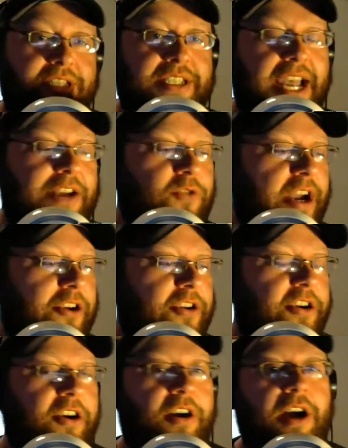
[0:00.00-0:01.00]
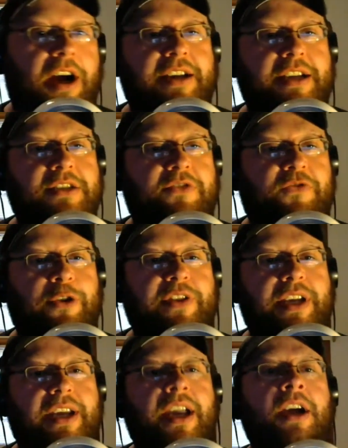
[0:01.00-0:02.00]
Zack Ryder and Kurt Hawkins for
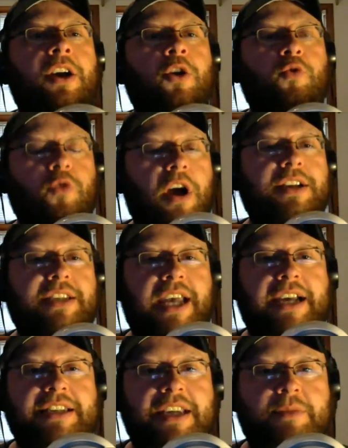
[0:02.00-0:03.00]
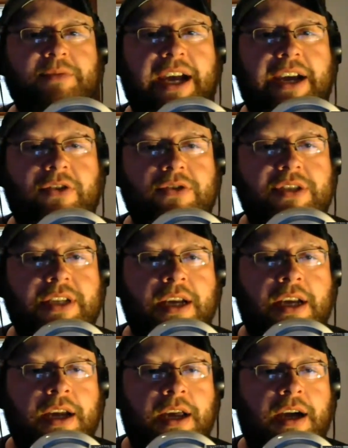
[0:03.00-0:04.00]
the Raw Tag Team titles.
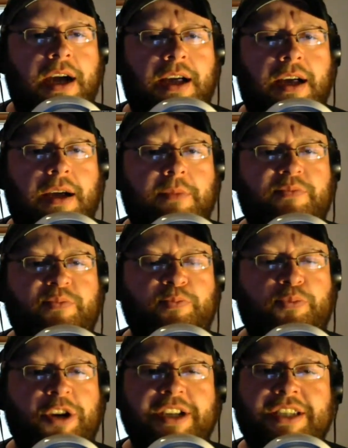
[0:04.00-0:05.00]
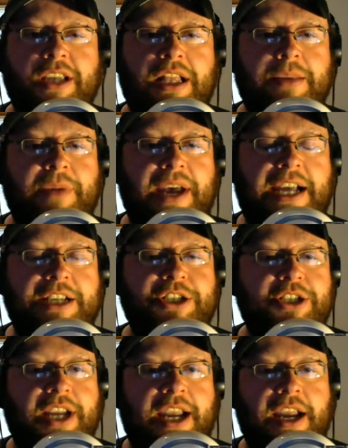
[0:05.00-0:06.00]
Pretty solid
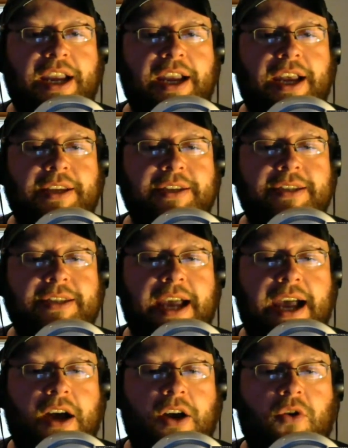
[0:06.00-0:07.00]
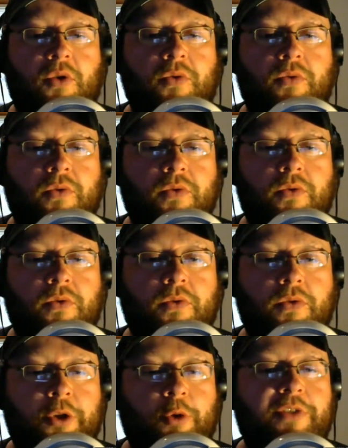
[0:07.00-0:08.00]
match, and now
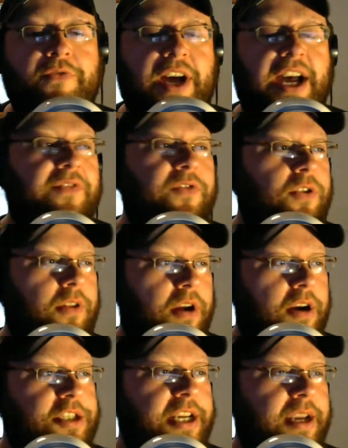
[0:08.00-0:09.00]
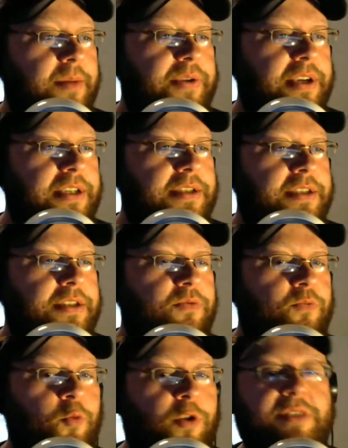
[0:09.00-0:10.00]
the Revival are champions
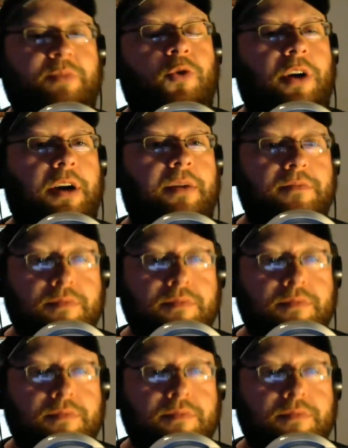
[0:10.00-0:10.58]
once more.